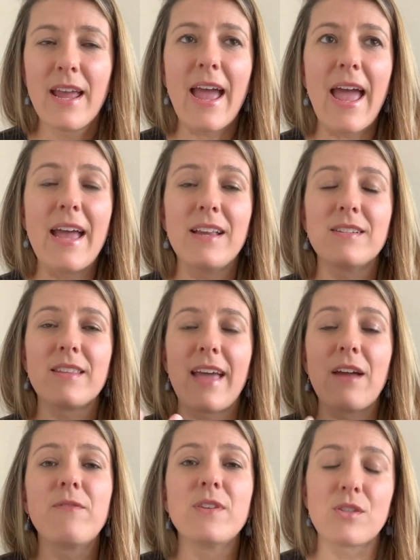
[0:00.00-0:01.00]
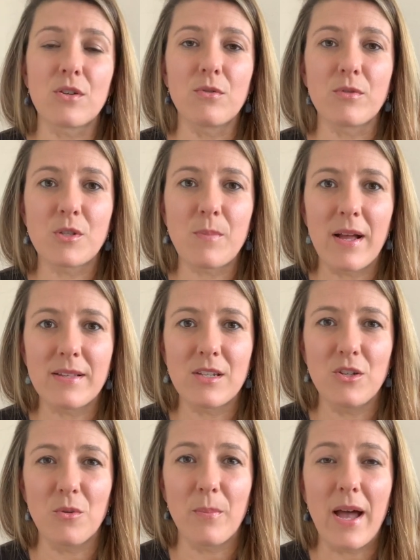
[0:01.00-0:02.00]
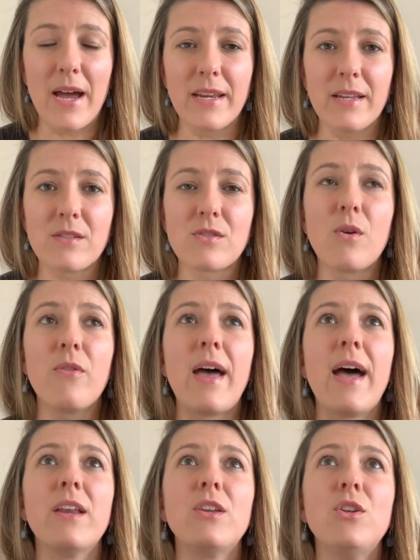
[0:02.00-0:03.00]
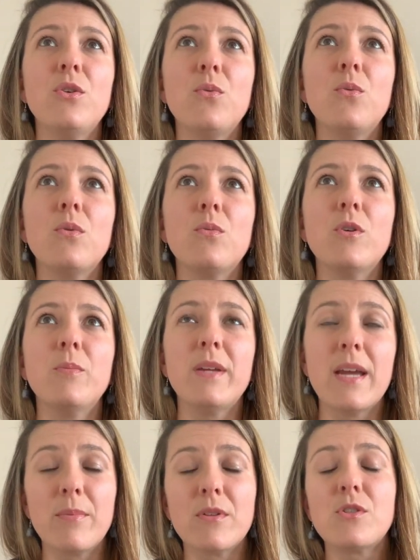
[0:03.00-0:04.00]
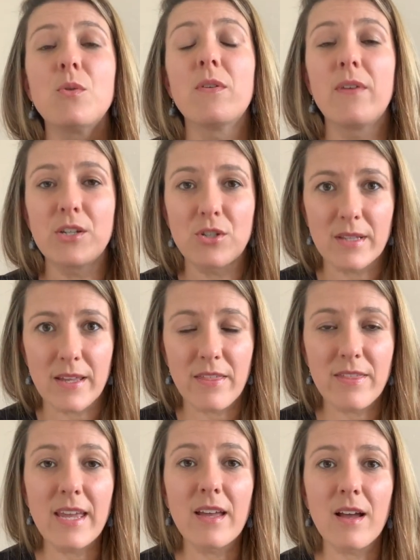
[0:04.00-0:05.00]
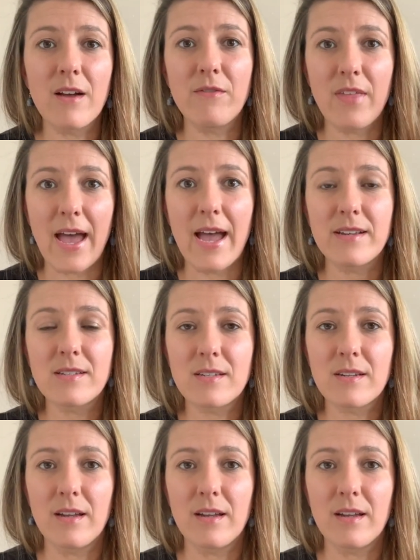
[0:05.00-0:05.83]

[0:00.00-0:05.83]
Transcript: and that physical response in your body, so that you would be able to eventually think of that